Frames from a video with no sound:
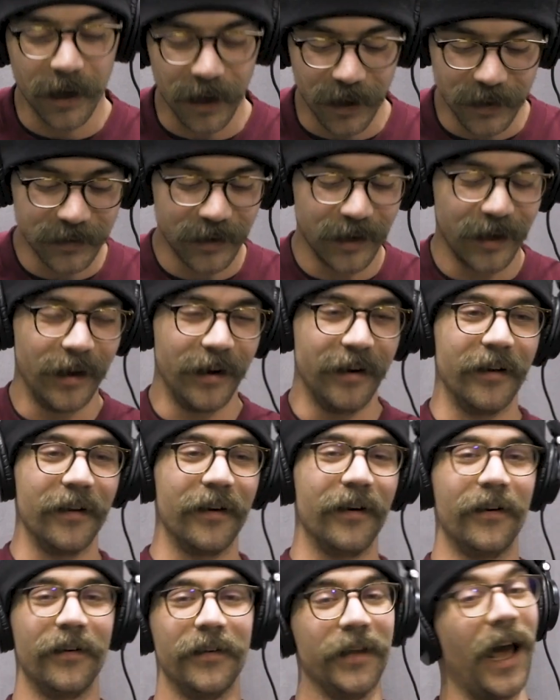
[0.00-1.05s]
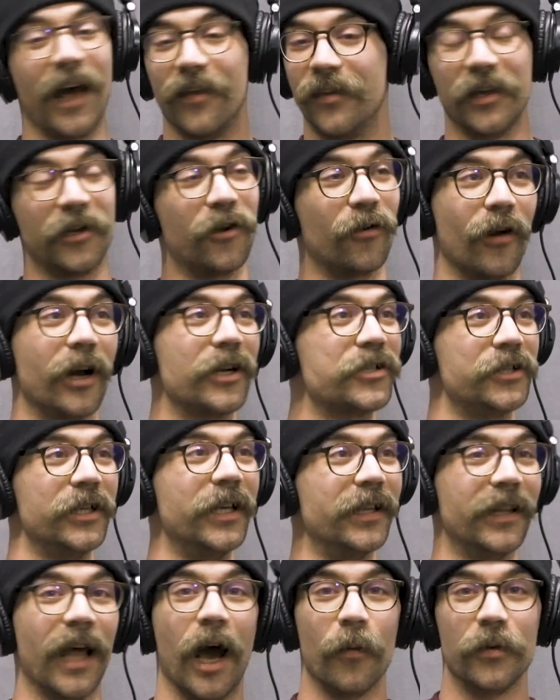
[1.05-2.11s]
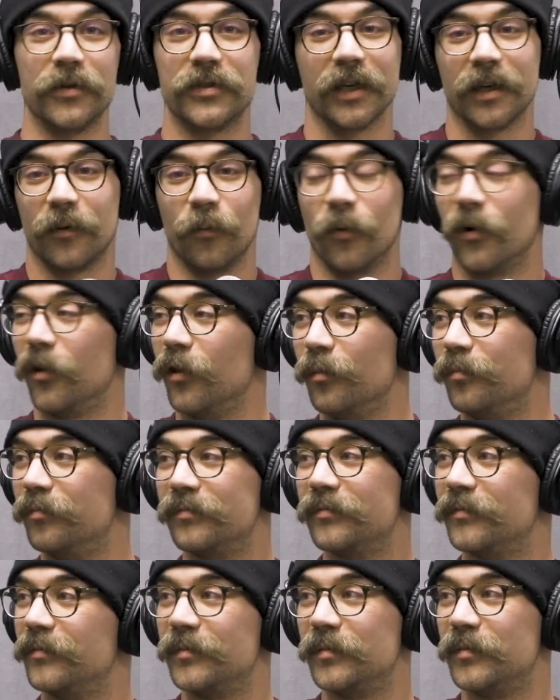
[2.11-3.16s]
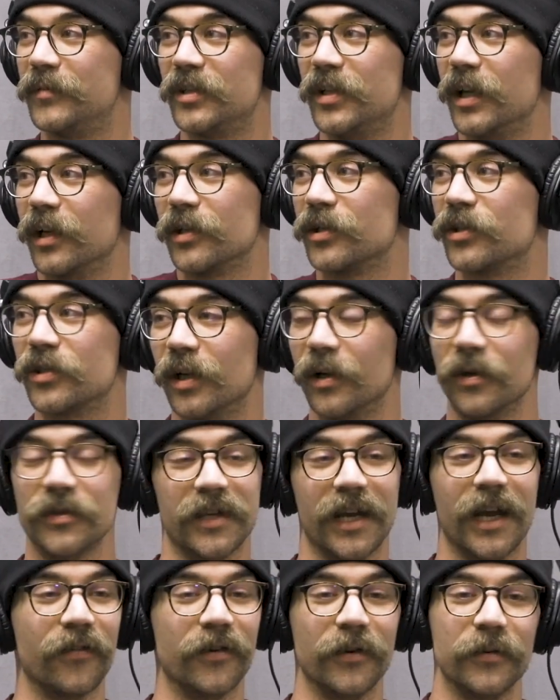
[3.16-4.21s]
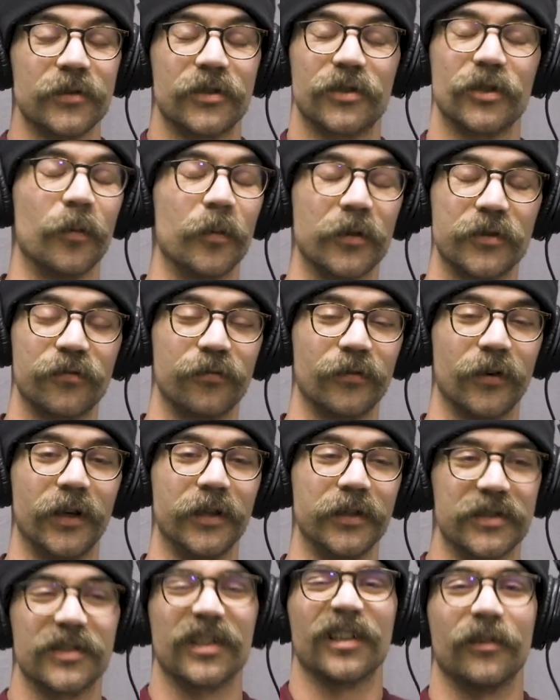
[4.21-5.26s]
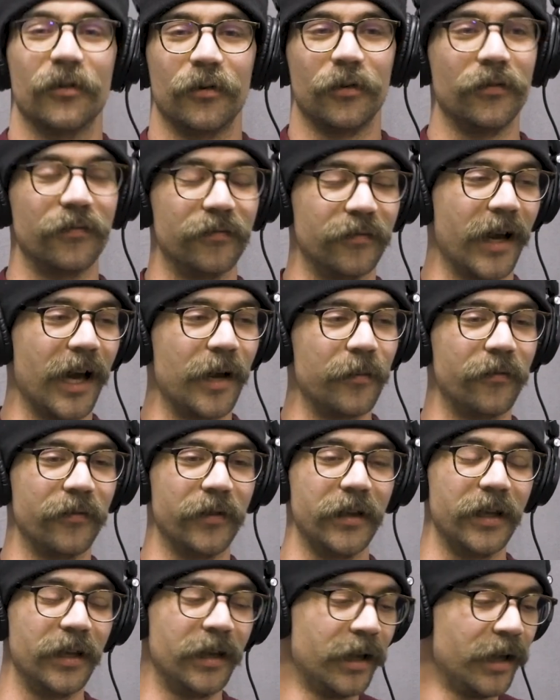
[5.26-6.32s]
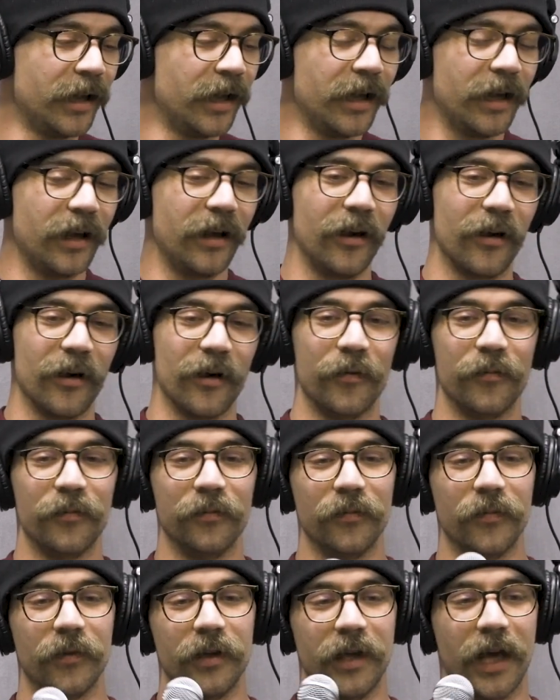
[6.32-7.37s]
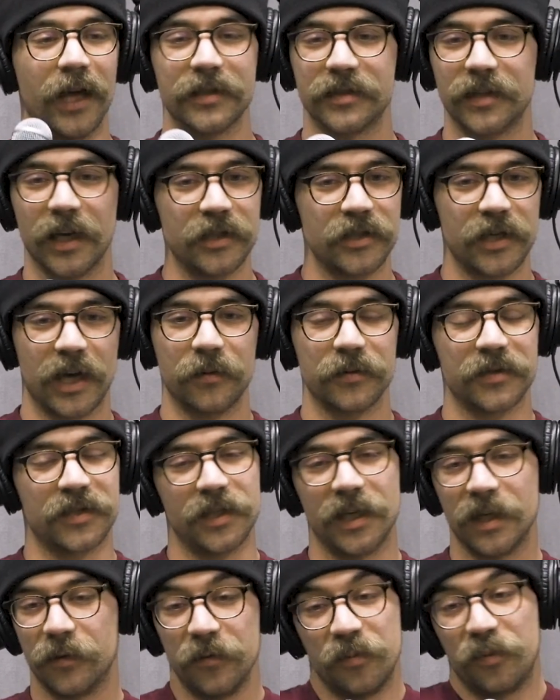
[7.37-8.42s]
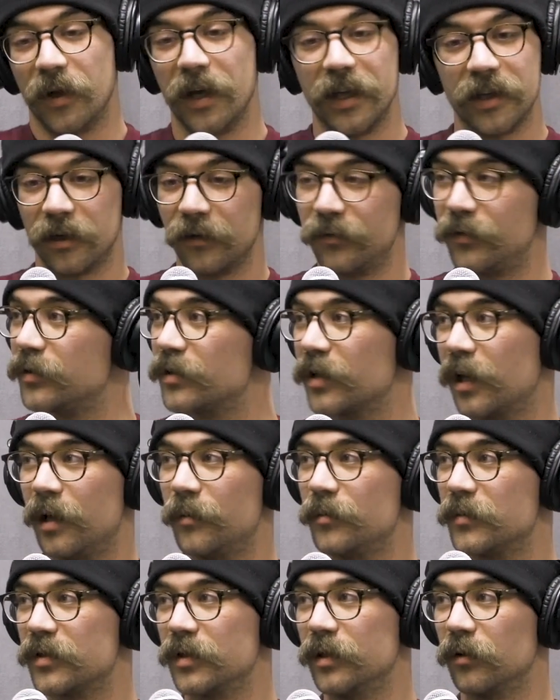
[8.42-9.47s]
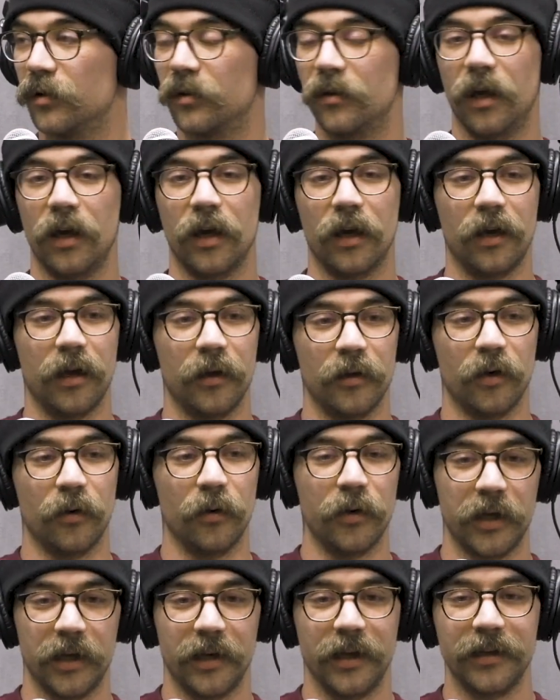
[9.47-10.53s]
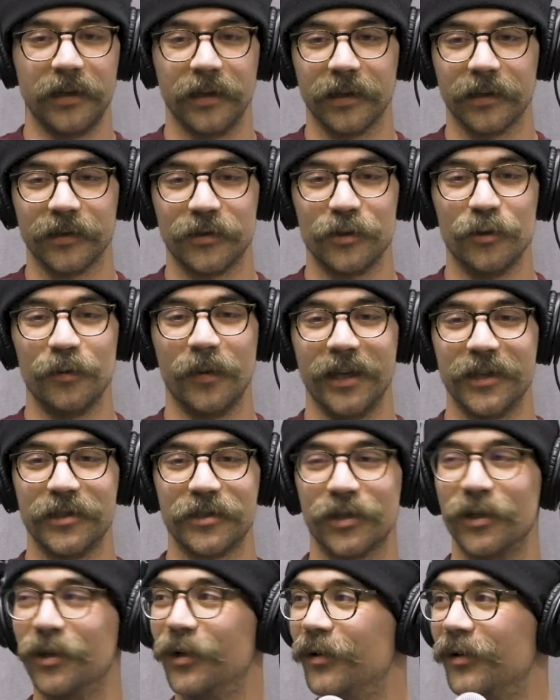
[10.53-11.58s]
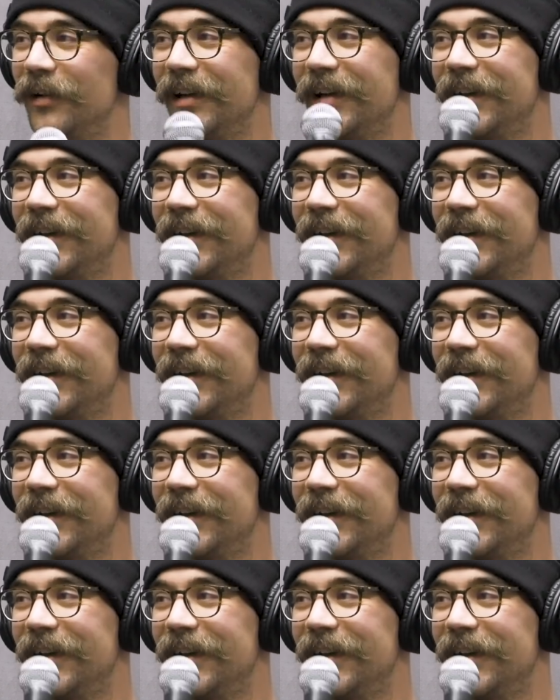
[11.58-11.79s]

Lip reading: and then they crushed it. That was like one of the sickest shows ever. It was so much fun, just like the whole vibe of it. Skate Shack was sick. We played there a few times. You know, Cody and I did like a 2-man show